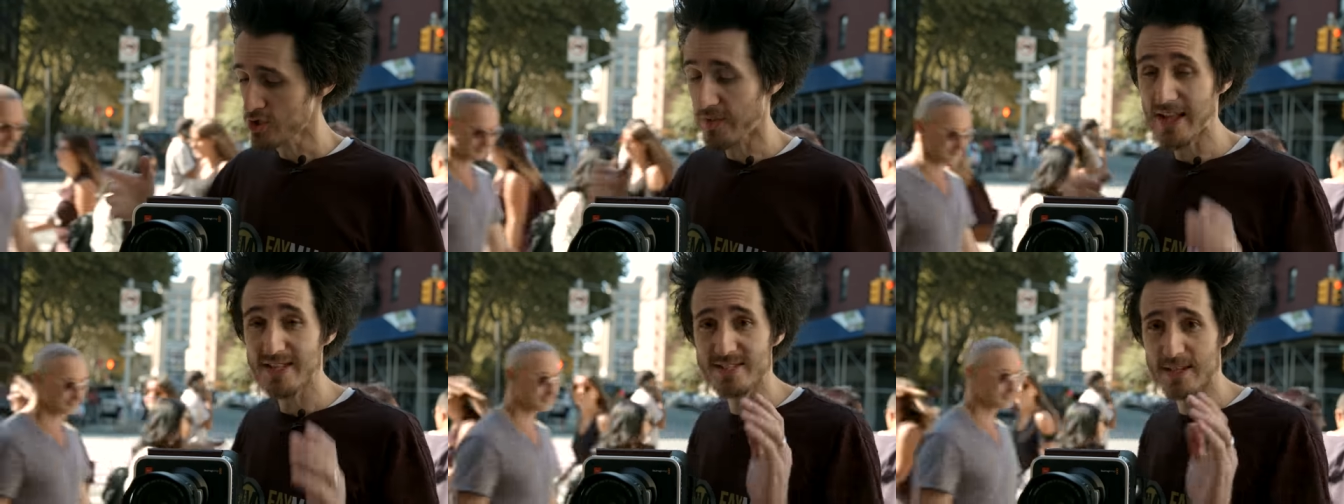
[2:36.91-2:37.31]

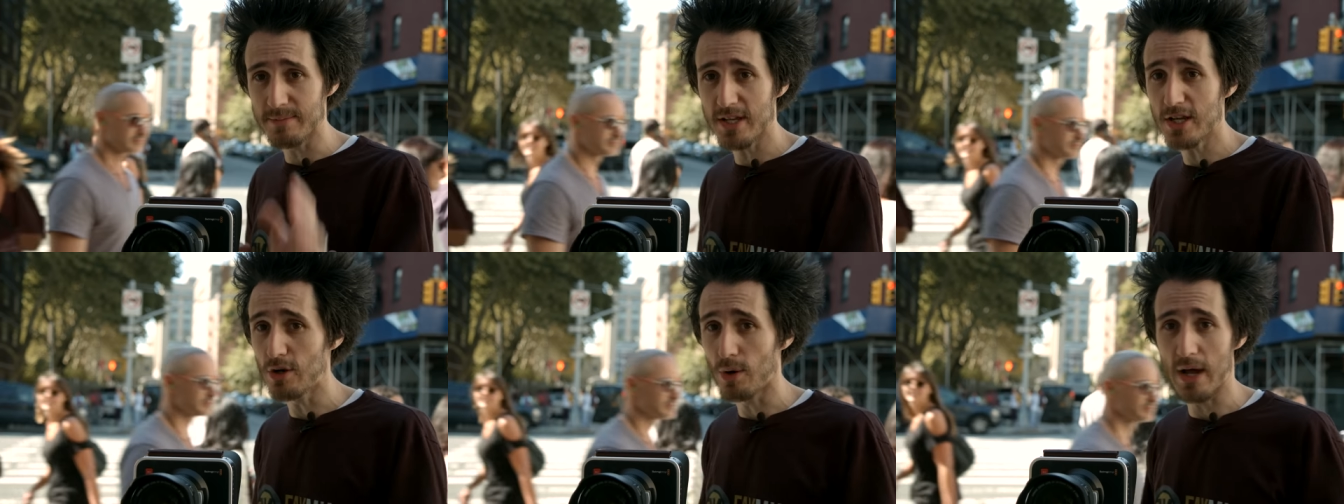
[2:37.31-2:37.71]
So that's
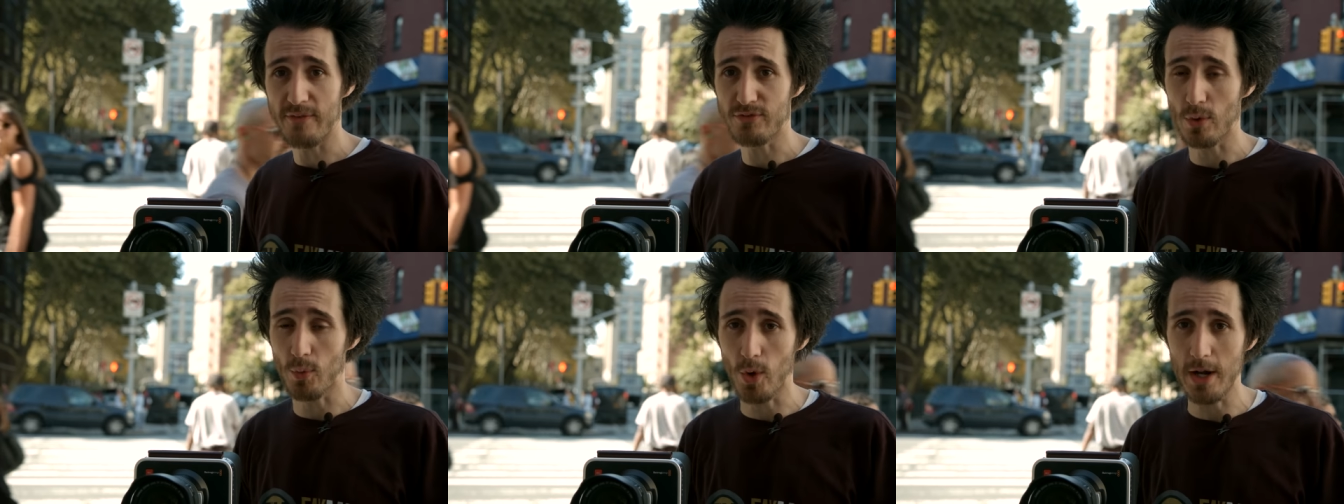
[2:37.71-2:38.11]
something you don't
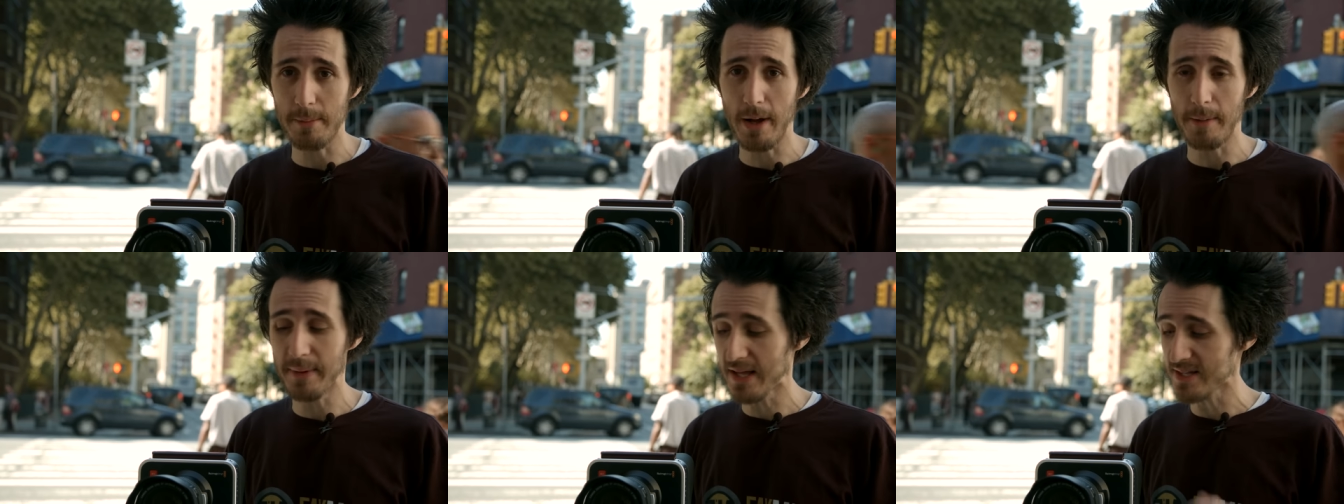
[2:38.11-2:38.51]
have to worry
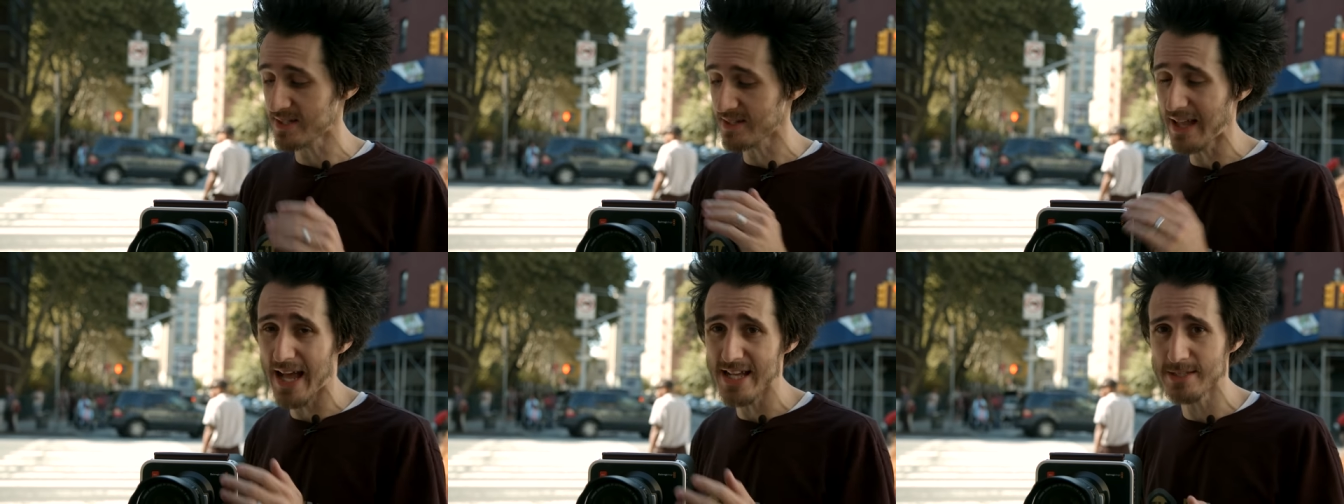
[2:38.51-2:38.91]
about because
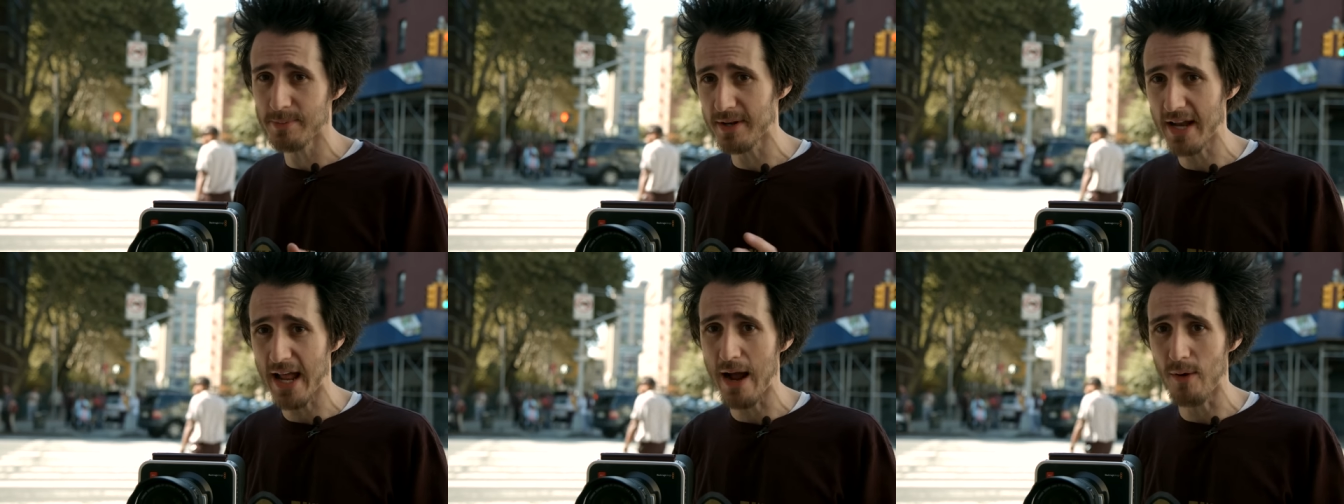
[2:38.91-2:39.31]
it lasts
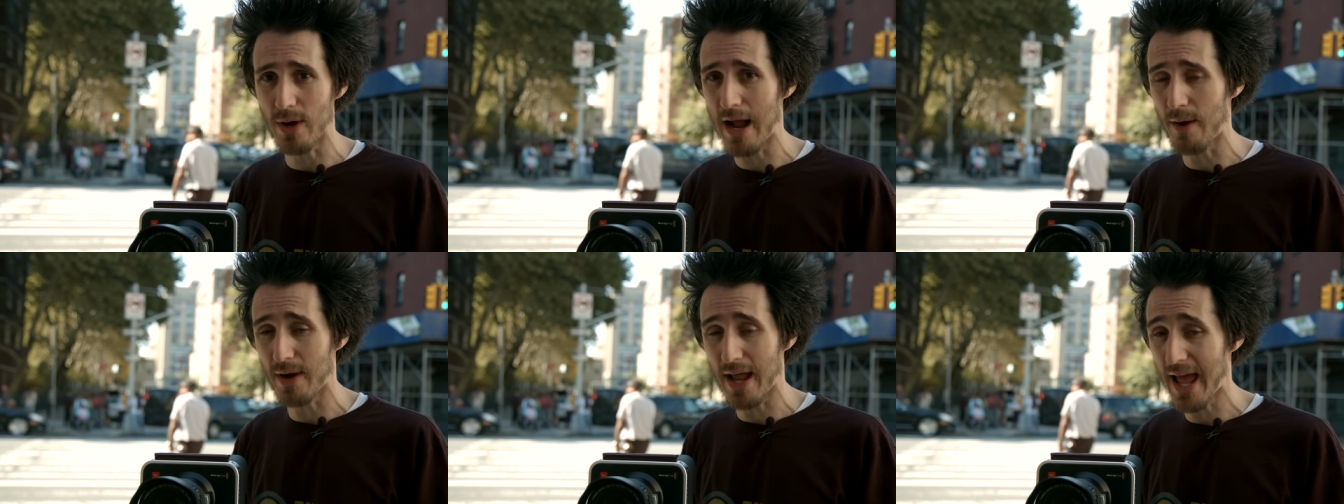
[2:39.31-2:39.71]
about an hour,
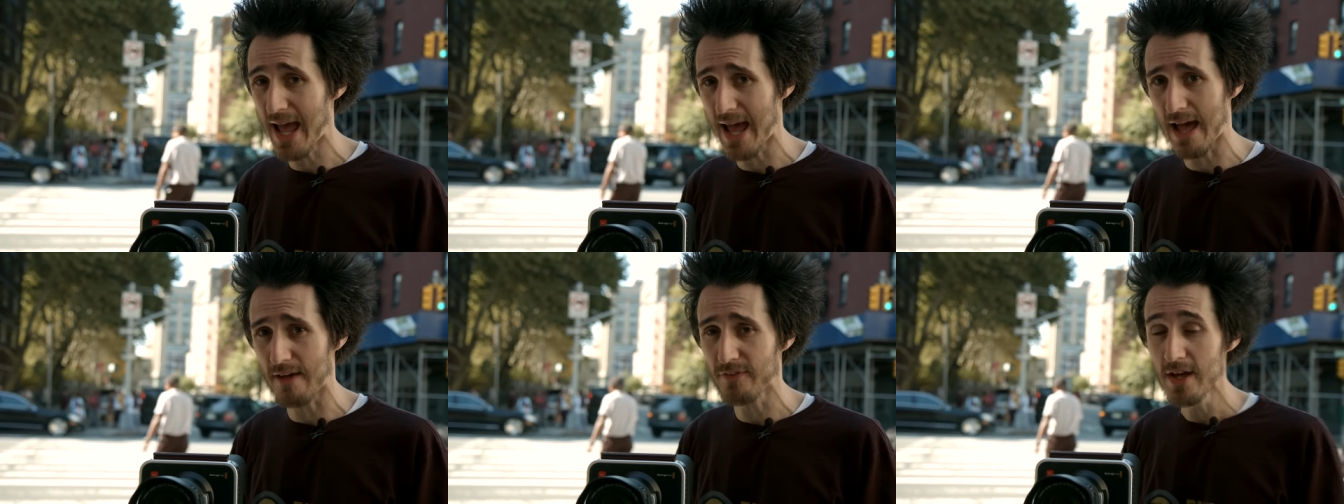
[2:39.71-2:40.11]
hour and a
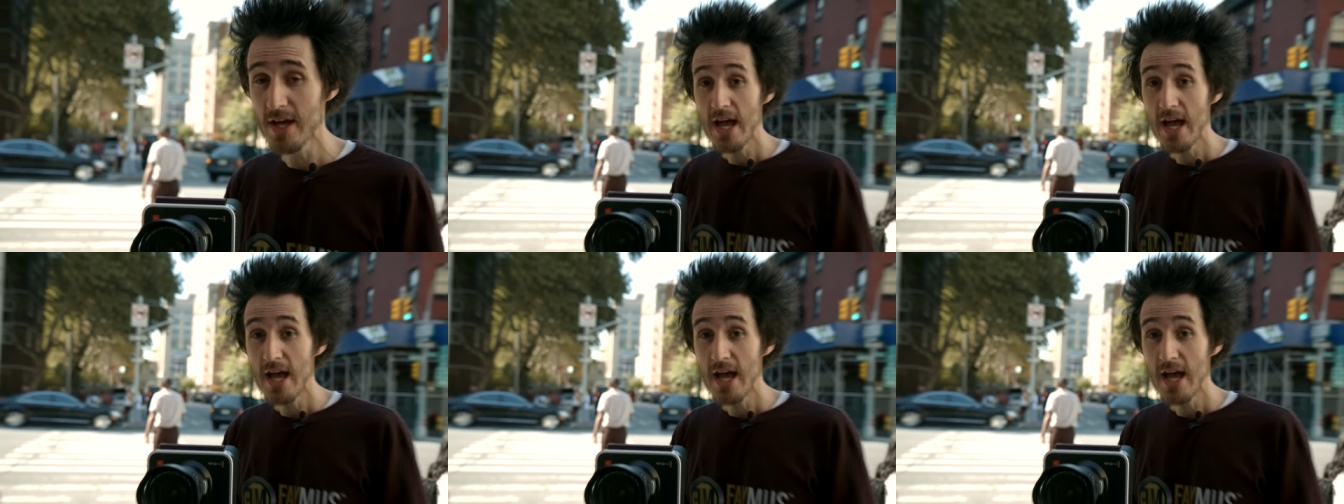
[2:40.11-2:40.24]
half.